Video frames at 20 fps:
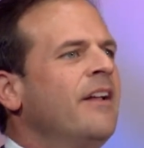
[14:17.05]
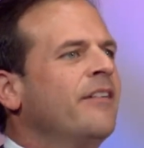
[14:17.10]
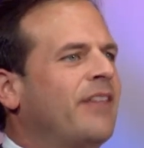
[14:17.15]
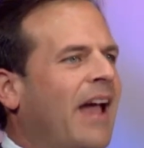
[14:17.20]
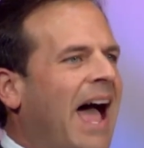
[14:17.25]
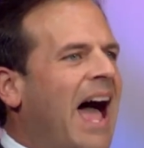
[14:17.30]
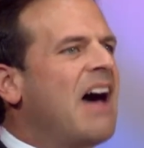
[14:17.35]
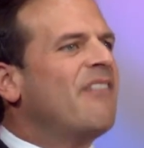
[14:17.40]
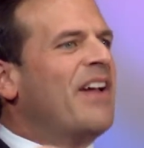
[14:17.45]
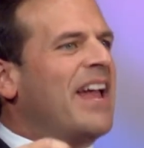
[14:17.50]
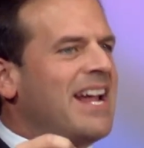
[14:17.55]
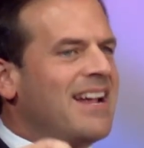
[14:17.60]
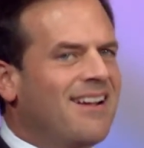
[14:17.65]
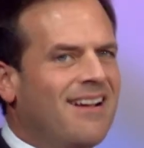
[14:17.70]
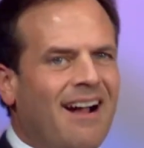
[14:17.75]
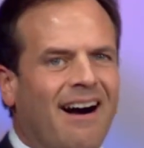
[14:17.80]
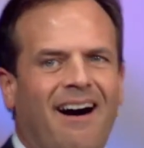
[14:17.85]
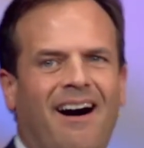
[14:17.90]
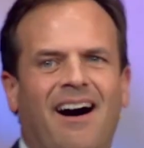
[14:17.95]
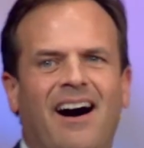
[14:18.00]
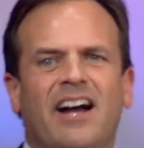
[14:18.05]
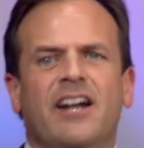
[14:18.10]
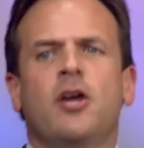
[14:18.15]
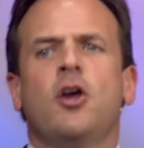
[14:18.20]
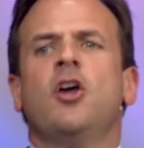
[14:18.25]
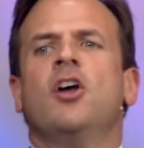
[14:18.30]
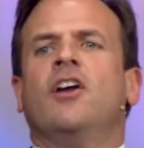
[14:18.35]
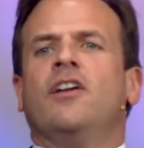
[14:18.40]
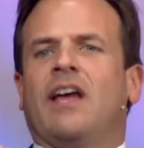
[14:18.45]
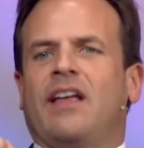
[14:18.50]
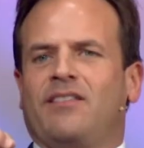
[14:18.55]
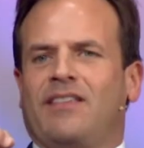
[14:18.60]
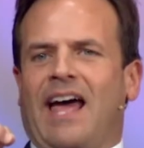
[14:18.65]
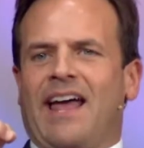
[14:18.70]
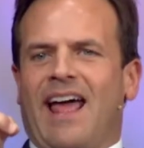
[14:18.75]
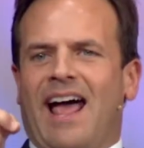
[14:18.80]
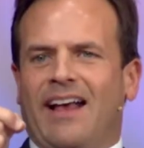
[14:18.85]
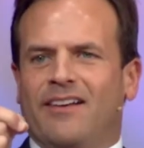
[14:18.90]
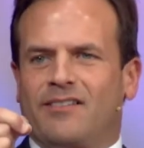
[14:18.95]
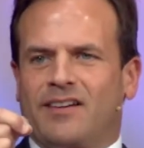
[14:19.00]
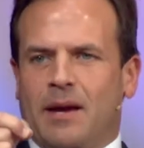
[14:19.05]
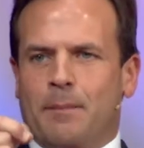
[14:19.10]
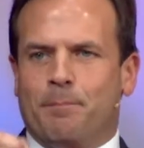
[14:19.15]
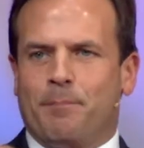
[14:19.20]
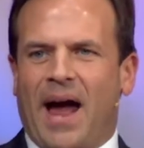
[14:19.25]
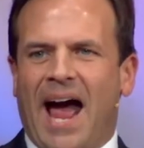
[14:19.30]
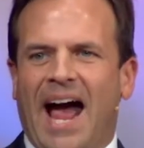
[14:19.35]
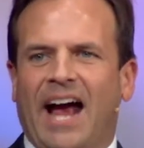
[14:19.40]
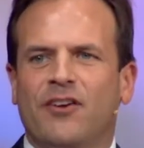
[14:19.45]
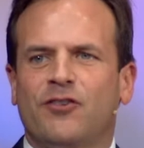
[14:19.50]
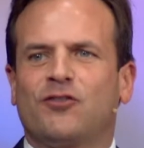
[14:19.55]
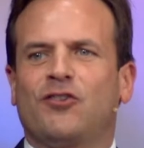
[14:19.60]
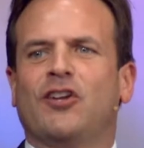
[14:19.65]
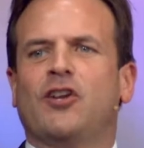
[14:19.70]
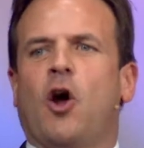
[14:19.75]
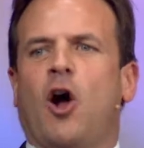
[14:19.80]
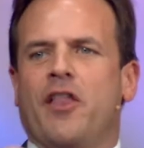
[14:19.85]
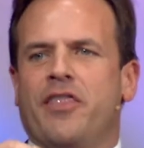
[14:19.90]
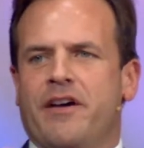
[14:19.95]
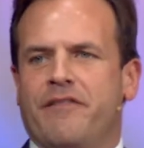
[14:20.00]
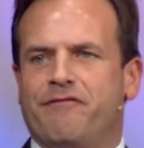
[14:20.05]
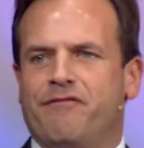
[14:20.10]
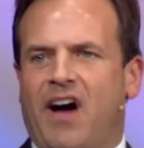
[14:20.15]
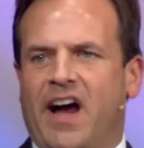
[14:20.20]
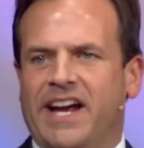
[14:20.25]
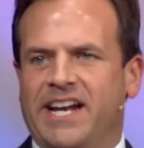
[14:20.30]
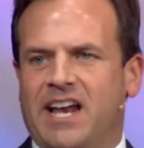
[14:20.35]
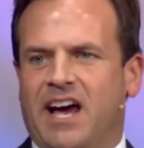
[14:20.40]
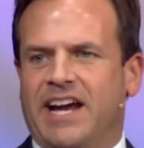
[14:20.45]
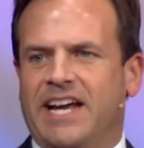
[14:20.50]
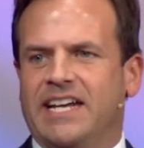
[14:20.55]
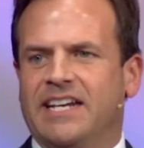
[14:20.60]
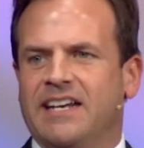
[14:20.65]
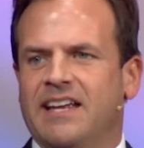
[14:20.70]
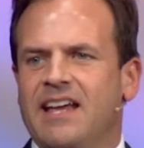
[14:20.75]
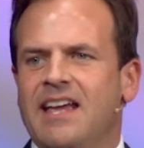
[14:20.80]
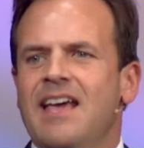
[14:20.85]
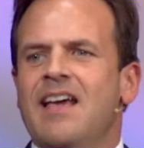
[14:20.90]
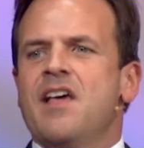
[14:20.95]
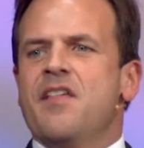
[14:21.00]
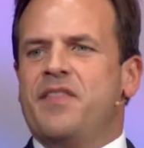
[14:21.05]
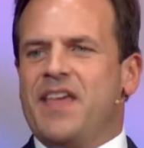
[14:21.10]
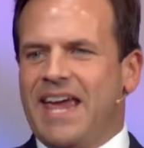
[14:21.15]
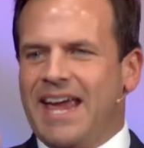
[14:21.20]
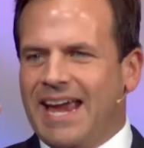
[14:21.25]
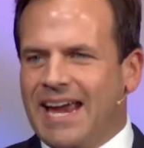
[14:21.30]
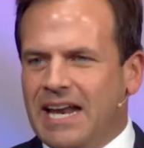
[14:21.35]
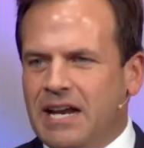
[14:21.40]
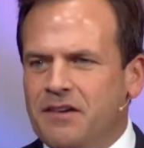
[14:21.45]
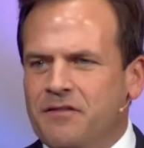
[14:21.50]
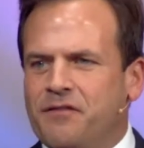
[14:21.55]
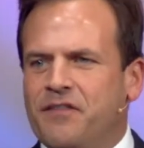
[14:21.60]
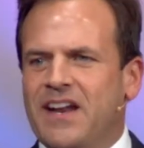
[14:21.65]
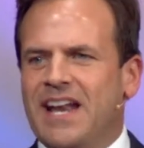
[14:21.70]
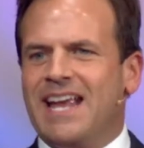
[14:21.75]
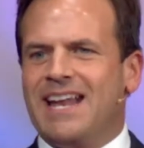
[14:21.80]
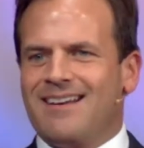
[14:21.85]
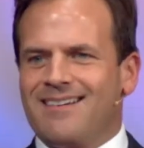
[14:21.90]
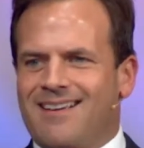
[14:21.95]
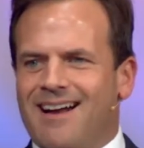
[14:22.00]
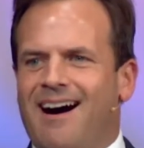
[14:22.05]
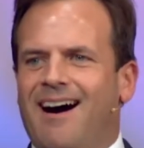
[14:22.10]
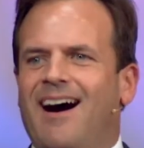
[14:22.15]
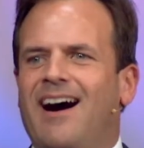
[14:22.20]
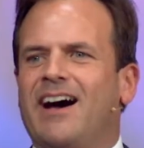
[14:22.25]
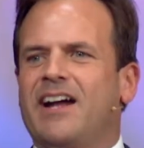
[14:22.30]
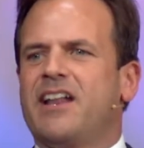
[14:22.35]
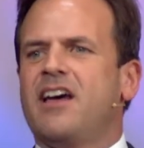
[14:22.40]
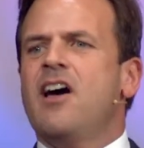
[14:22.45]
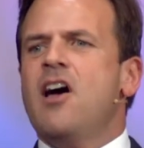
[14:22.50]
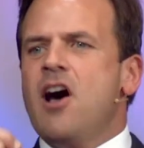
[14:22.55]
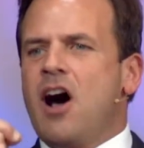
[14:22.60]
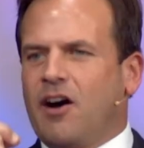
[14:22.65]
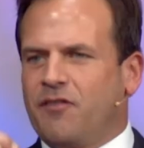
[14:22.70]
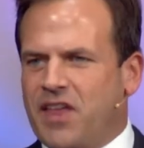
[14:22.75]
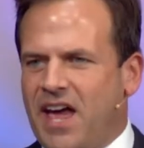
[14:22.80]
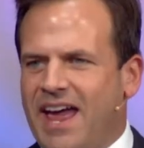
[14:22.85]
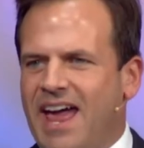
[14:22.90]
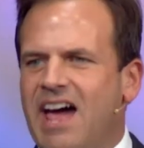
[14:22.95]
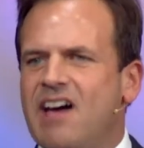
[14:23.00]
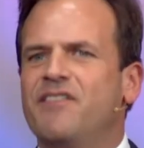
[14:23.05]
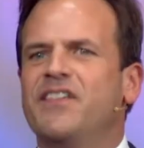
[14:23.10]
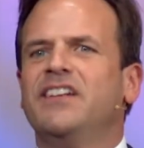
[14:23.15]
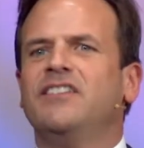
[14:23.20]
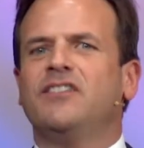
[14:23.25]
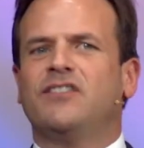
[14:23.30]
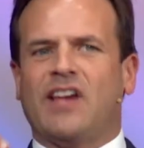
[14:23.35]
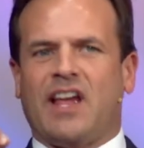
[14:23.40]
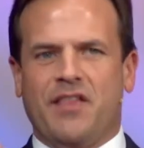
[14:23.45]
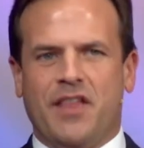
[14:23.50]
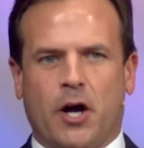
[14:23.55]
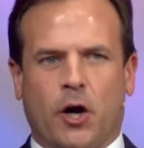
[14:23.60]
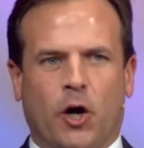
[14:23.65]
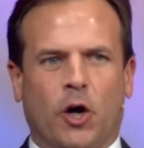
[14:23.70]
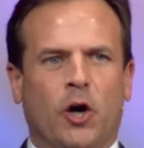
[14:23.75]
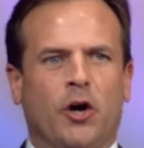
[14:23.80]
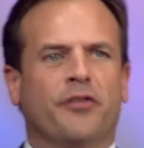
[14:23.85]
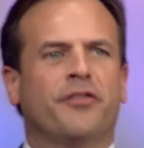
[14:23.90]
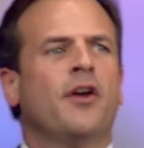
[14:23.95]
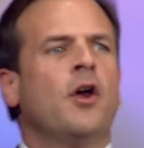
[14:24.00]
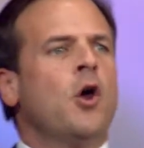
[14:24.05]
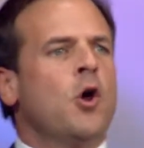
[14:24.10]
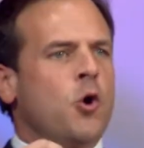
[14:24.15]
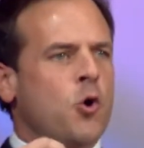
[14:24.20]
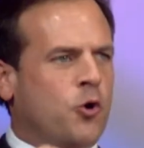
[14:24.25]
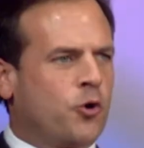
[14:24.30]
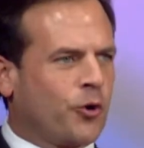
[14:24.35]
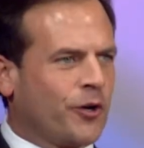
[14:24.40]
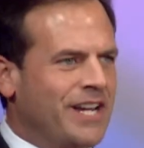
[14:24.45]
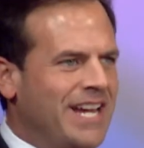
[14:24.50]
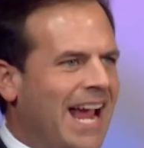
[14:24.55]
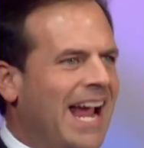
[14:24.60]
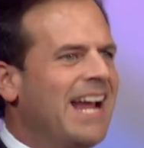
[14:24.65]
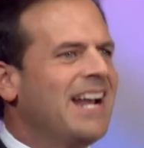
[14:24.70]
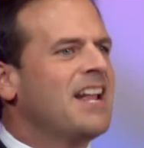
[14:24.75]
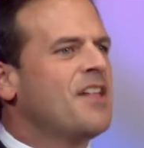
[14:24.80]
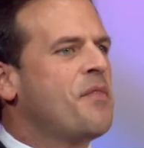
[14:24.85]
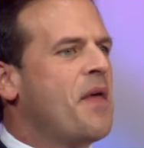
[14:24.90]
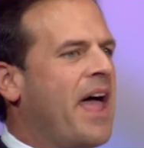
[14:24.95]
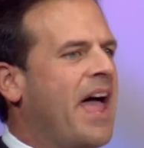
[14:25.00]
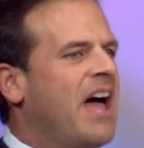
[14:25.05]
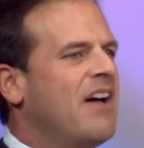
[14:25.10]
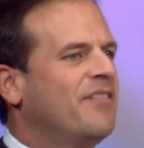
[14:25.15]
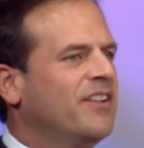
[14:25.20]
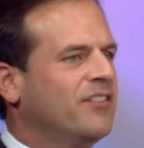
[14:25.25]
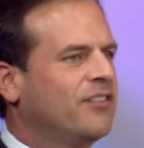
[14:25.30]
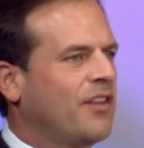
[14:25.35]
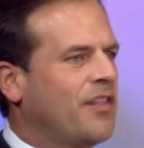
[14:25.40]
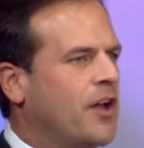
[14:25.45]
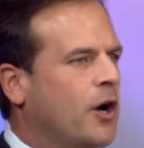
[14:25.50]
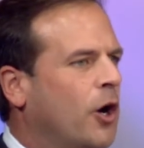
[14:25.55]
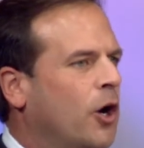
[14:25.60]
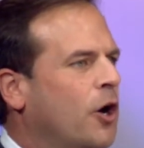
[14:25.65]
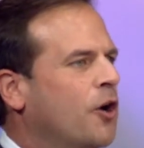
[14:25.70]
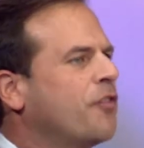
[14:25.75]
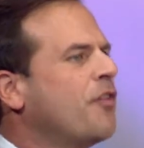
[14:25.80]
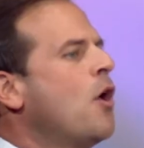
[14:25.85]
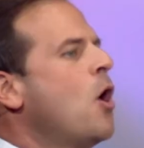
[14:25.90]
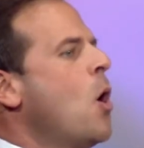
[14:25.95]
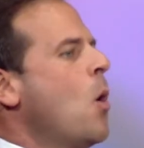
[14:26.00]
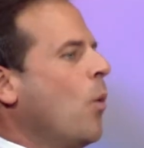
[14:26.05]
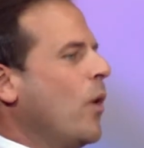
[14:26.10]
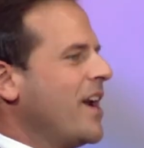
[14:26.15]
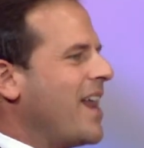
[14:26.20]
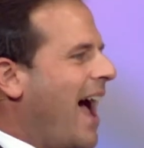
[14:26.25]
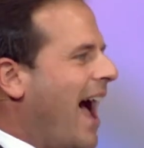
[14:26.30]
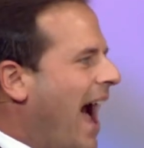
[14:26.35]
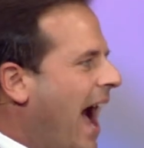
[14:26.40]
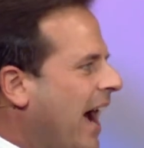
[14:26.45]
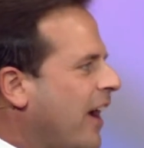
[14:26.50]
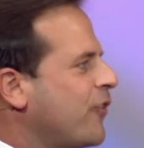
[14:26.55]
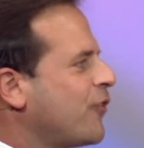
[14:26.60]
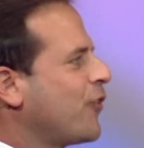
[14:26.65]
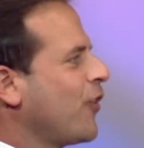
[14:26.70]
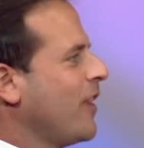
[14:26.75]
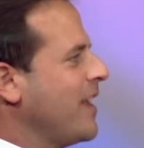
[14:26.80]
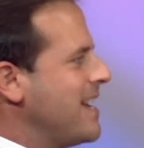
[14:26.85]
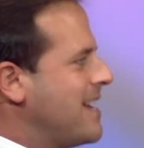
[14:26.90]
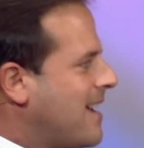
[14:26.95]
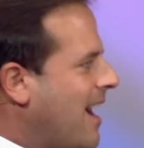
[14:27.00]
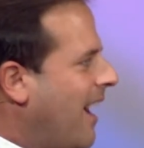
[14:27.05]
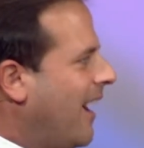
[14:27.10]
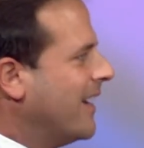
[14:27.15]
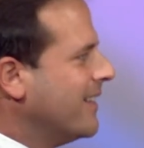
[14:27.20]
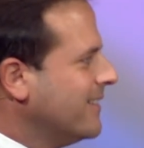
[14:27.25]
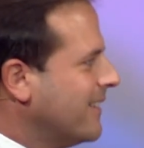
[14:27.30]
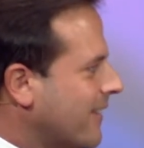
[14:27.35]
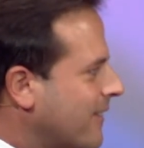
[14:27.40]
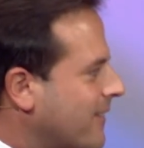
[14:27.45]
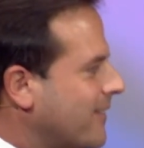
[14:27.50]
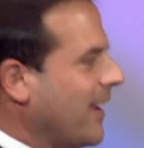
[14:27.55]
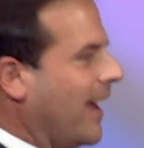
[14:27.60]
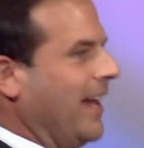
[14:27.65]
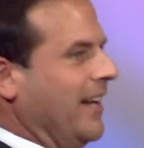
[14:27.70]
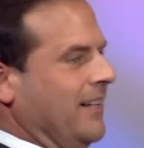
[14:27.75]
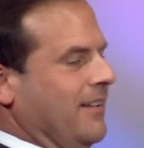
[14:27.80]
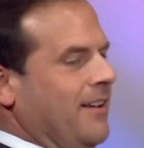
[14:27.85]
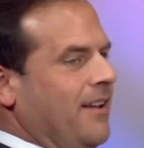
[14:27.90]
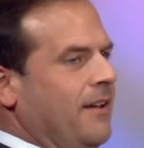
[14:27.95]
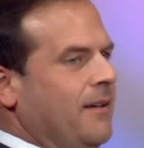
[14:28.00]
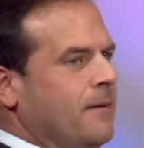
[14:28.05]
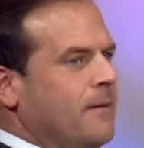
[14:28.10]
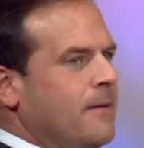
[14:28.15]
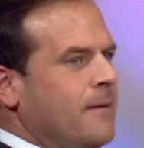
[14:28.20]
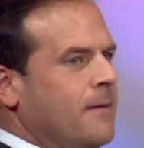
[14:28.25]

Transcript: To have a God that has compassion on the finite, the infinite God of the heavens and the earth, who created the heavens and the earth, would actually condescend